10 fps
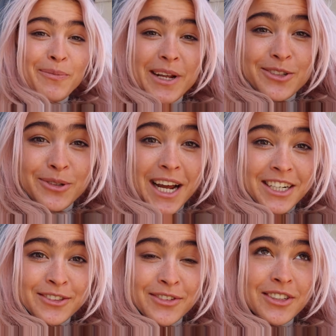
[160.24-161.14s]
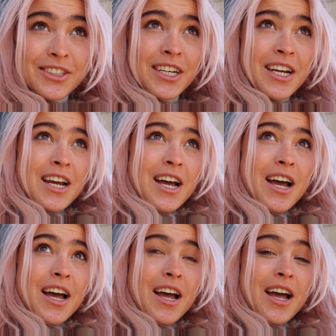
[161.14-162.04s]
in a place called Ashford. Weekend
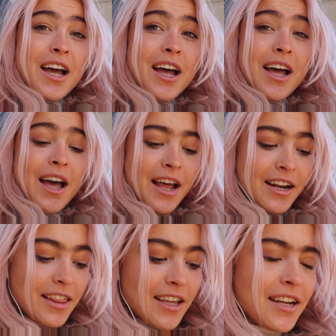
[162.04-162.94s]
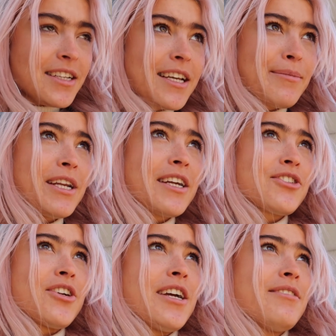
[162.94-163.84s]
travel information. And I think I need to get my
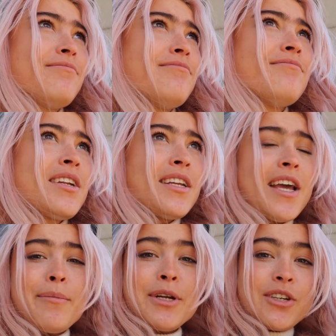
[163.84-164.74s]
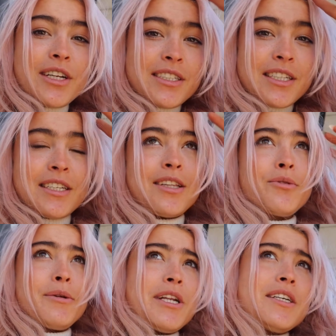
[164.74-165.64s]
next train. Yeah, my train is in
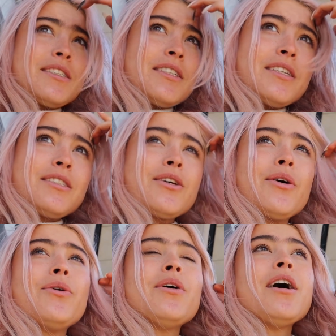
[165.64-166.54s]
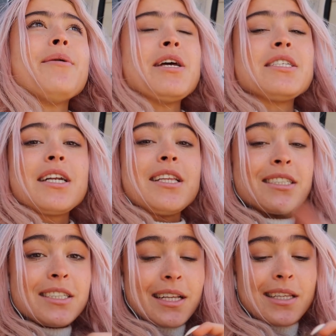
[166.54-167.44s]
3 minutes. So, and basically
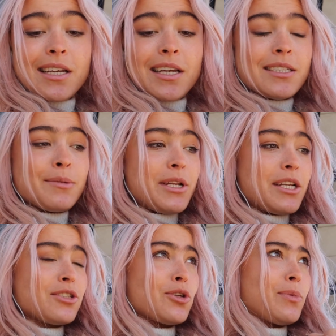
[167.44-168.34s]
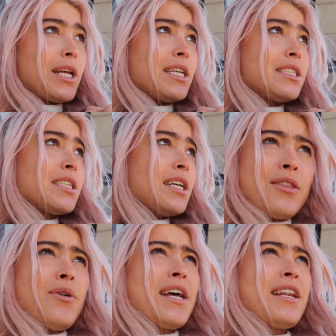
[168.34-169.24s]
this is like the intermediate stop place. I
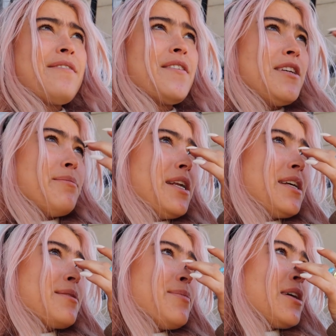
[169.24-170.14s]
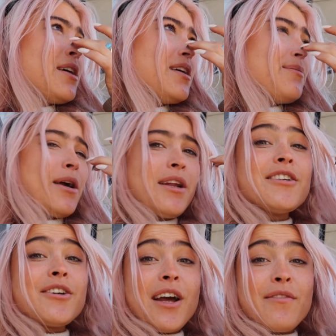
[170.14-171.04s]
thought I had like 15 minutes, but apparently
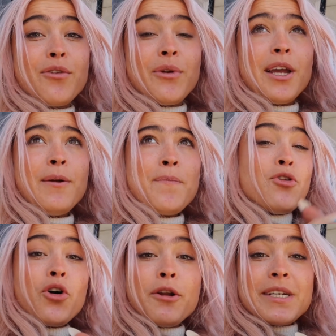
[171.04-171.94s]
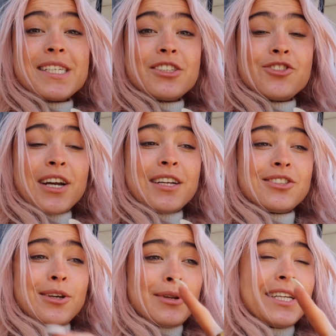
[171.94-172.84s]
I don't have 3. Not gonna miss this
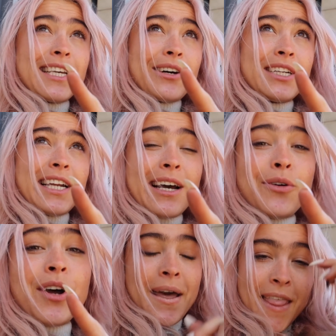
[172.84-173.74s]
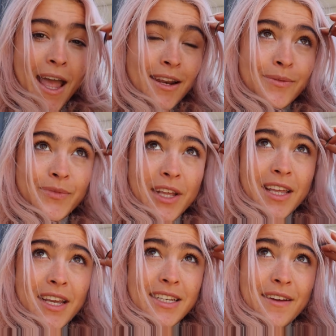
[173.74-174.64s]
train, so I will need to get on it now. And then I
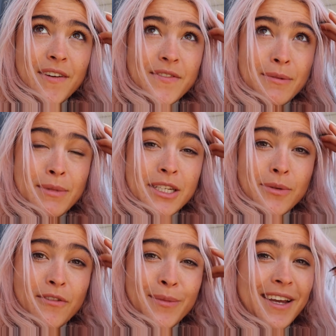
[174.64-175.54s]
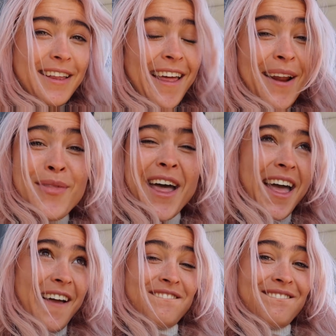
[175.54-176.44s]
think it's like 15 minutes away from here, and then I'm
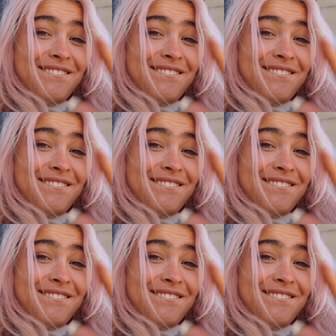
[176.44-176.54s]
there.